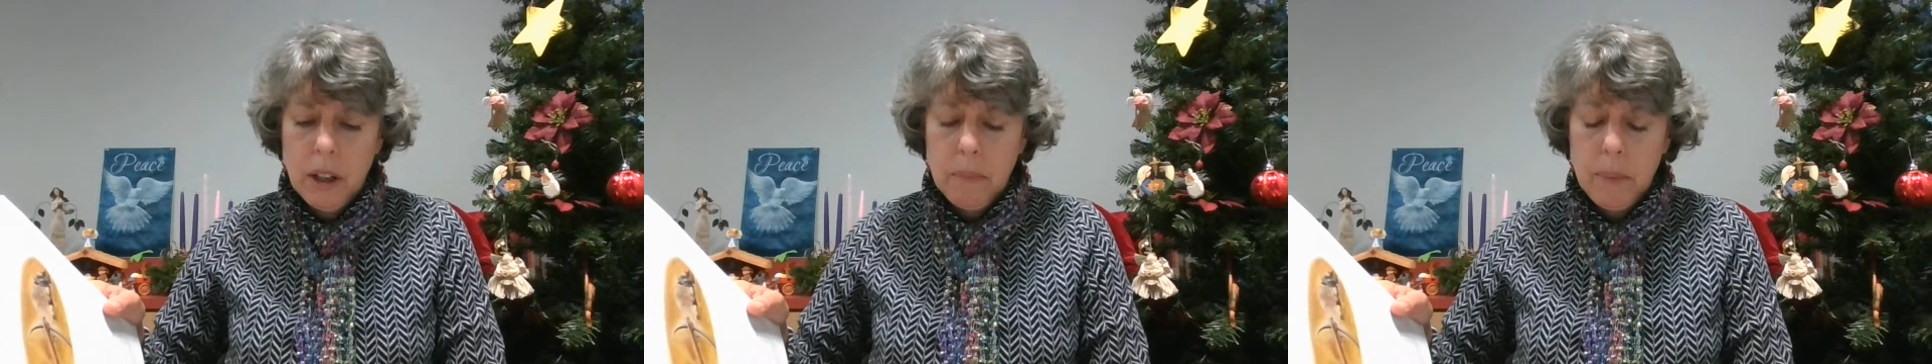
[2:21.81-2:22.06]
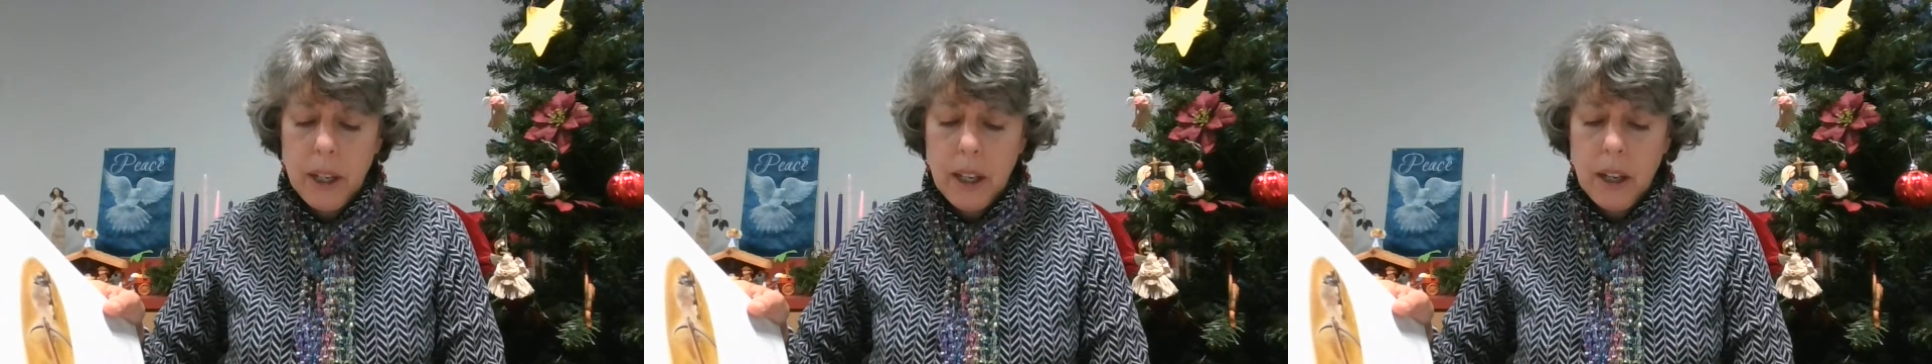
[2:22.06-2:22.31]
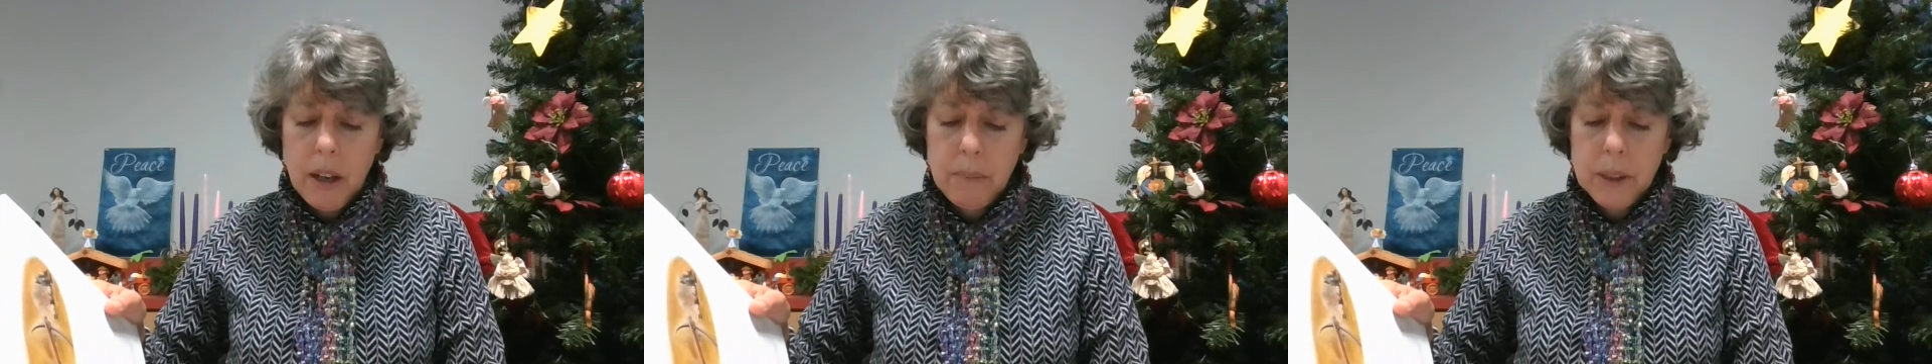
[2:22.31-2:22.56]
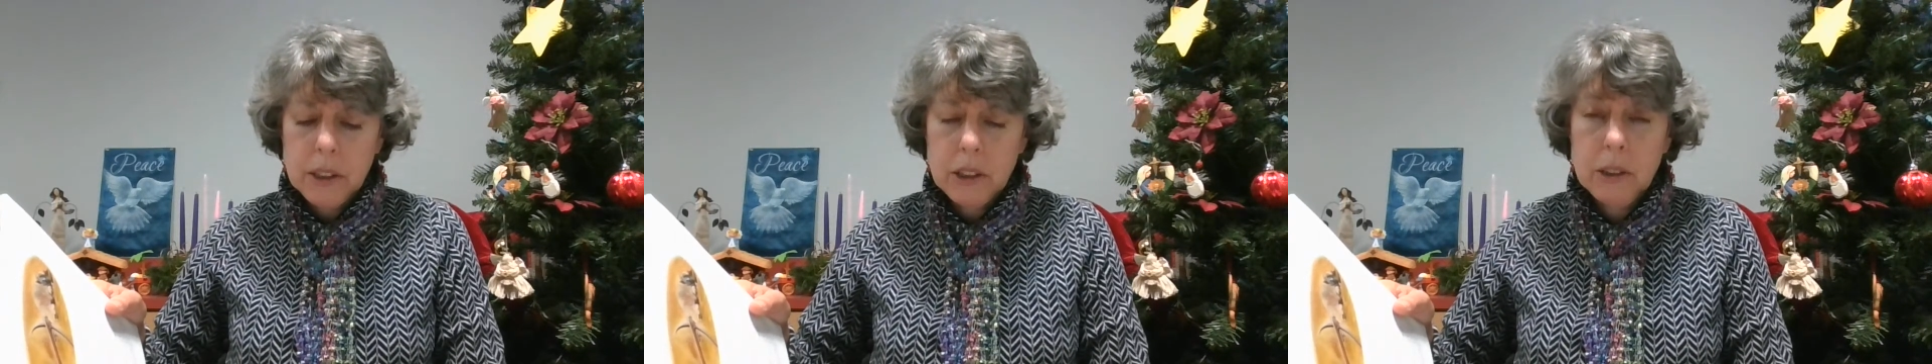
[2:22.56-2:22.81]
Picking up
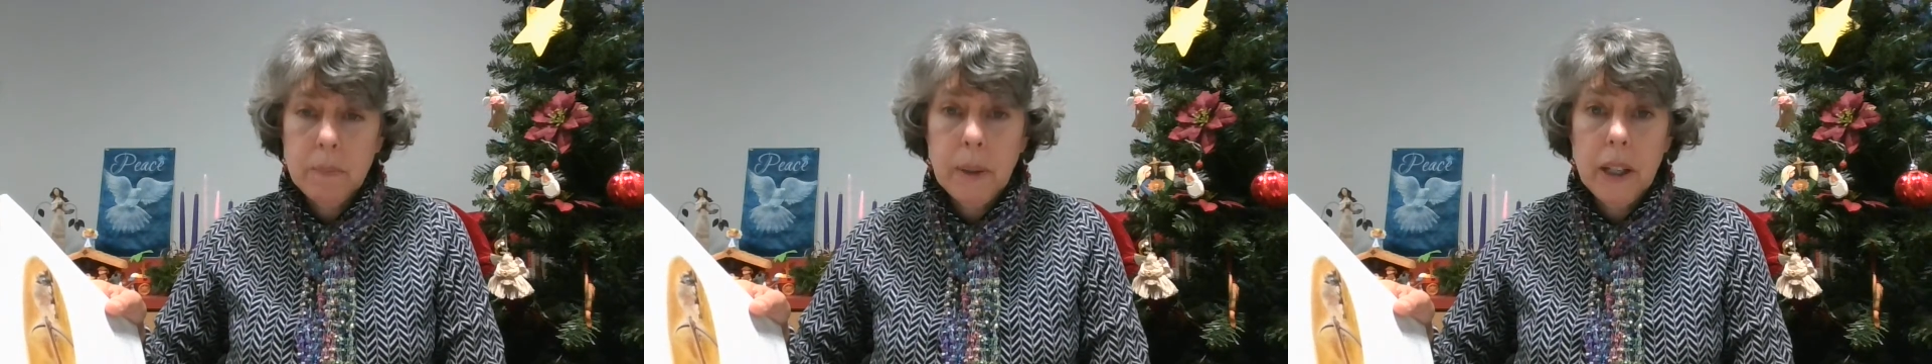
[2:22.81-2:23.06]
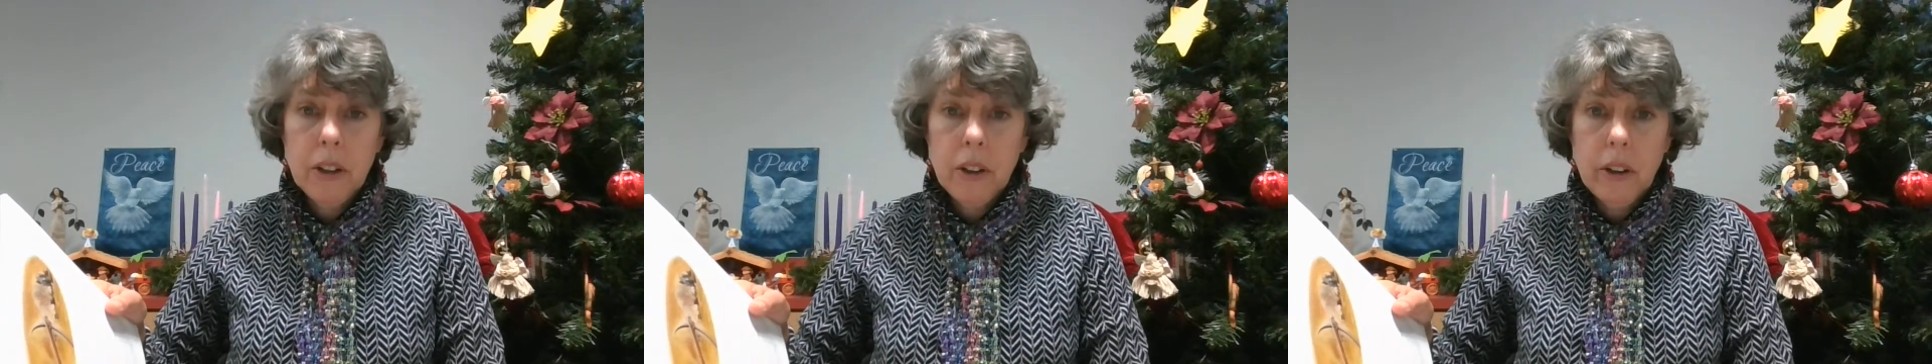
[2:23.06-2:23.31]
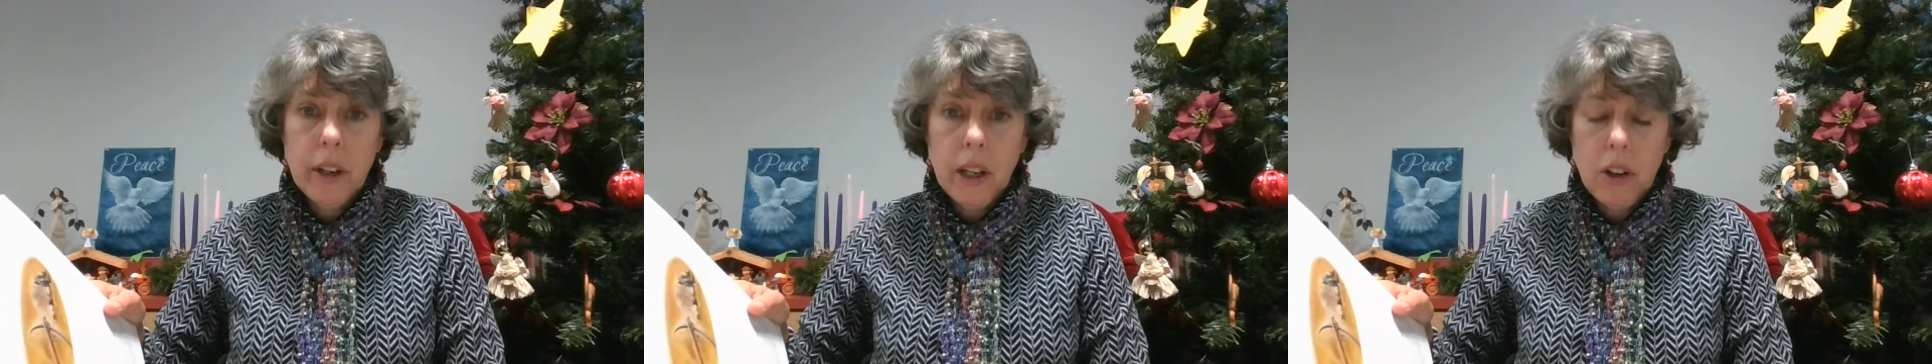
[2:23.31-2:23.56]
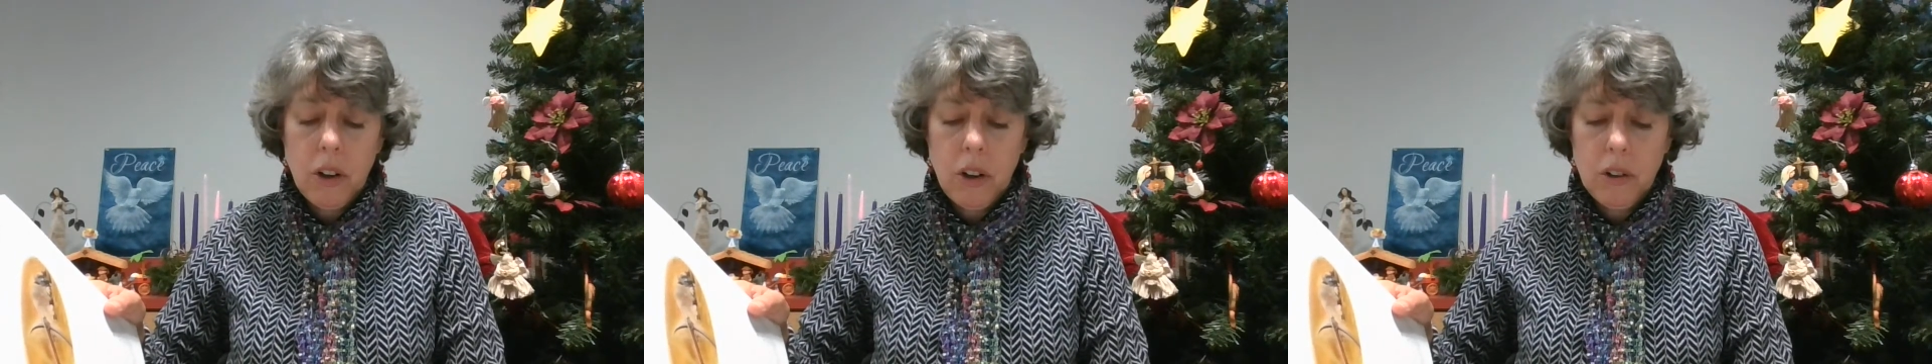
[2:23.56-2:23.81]
a spear, he
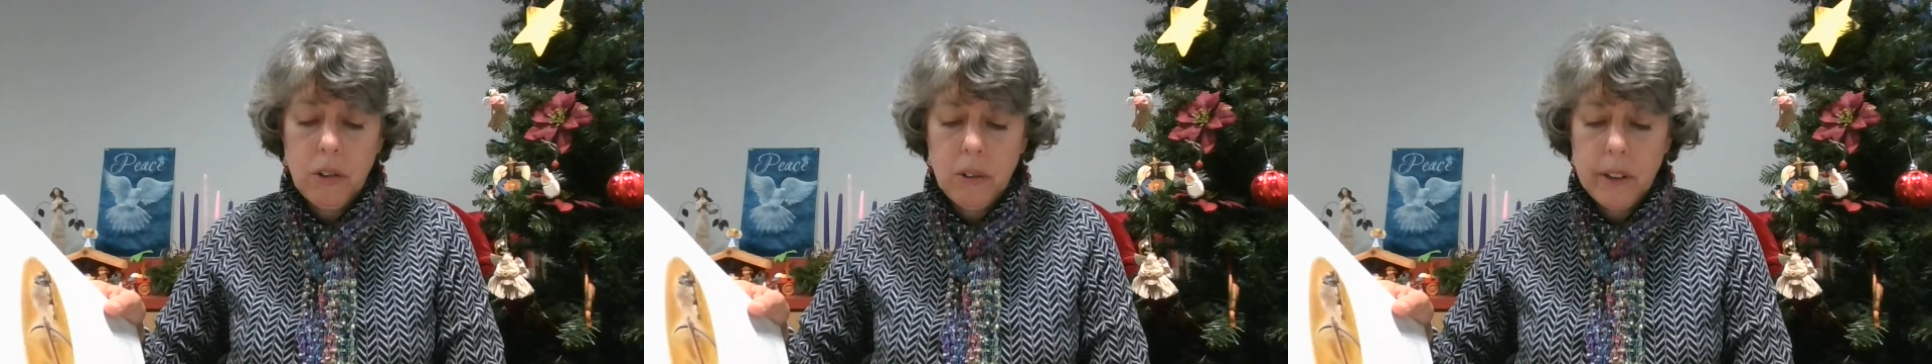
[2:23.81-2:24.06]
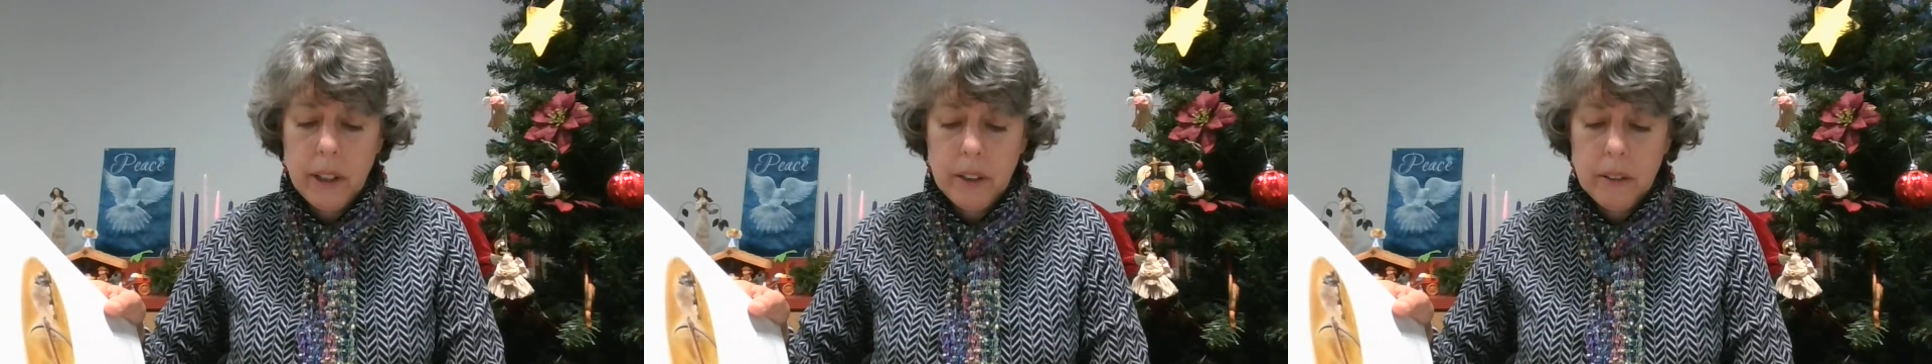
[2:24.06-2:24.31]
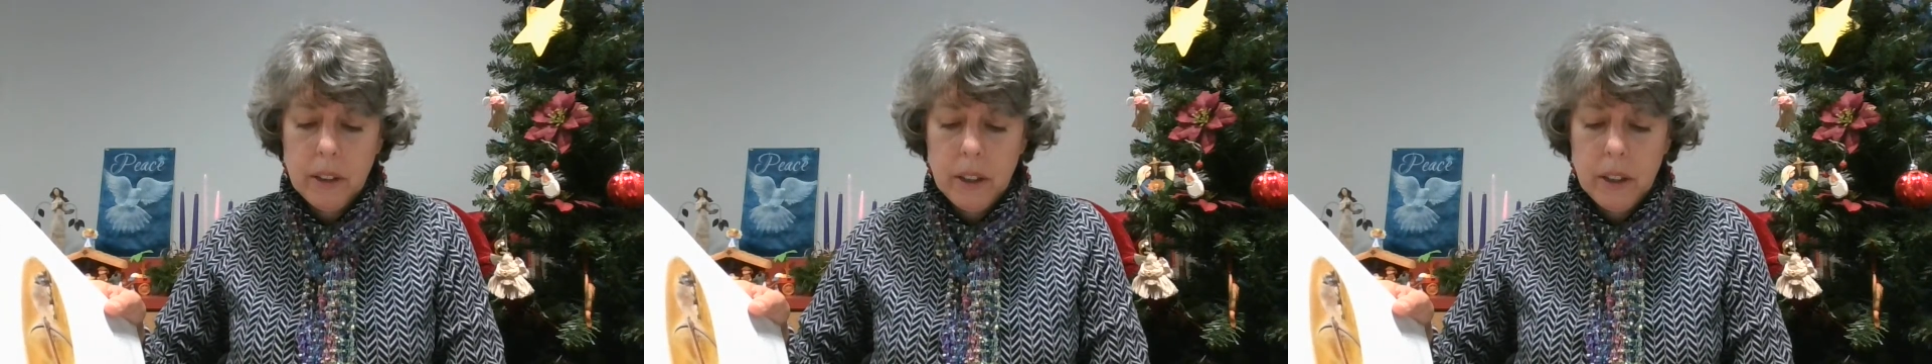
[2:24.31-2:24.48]
hurled it.